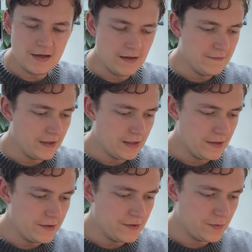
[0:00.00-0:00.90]
of
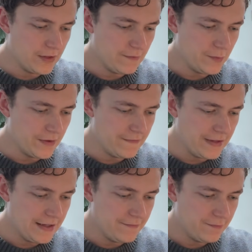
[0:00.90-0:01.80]

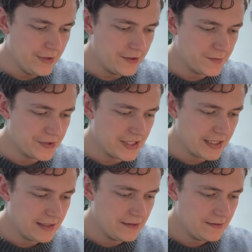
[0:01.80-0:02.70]
112.5 meters per second.